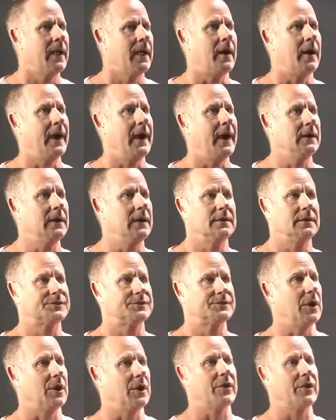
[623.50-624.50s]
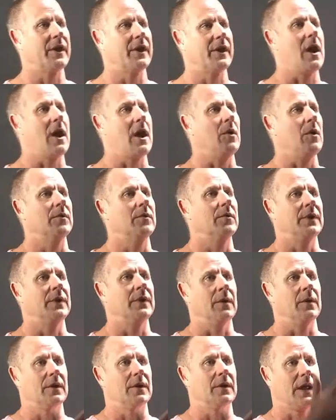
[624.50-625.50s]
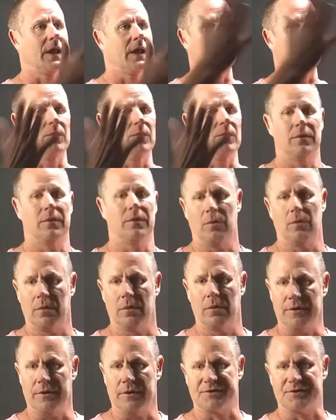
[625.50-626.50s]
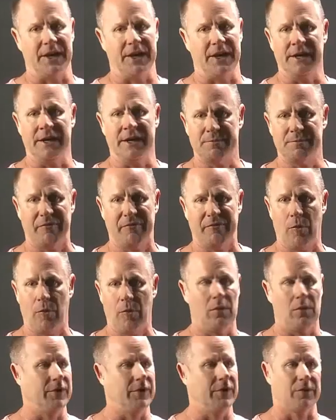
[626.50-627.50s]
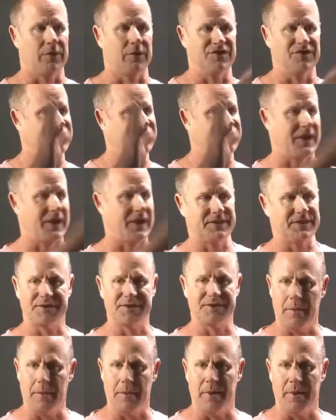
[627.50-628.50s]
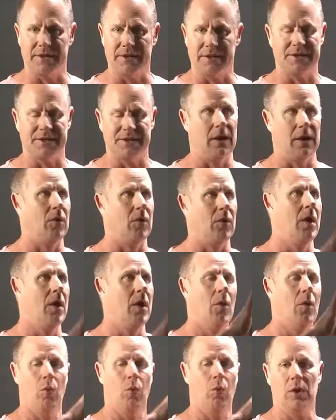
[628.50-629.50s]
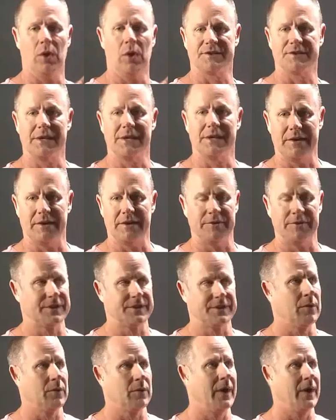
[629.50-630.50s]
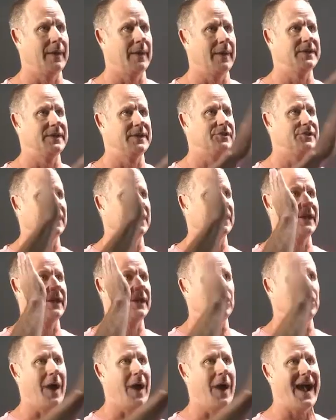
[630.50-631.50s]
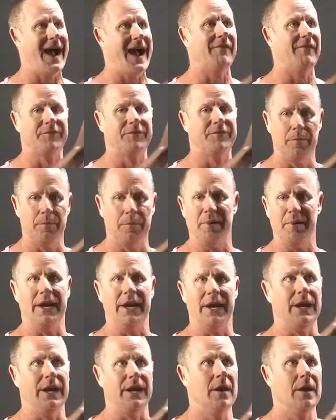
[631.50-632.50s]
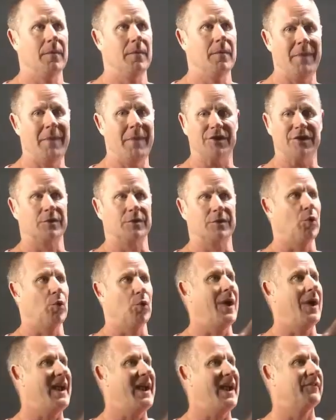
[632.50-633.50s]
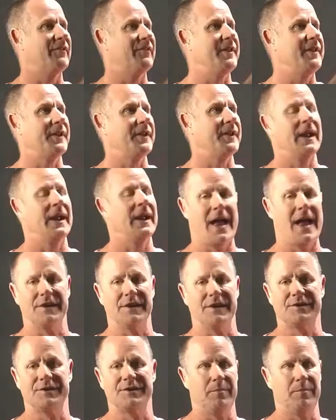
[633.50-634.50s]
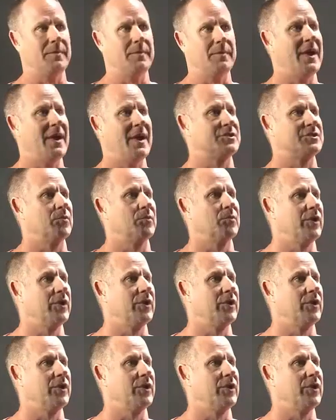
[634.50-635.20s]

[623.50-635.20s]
All right, so there you go. Now, again, you've seen these before. You can just set this up in Excel. What's the difference in the way I'm teaching it? You have to be measurable. Everything has to be measurable.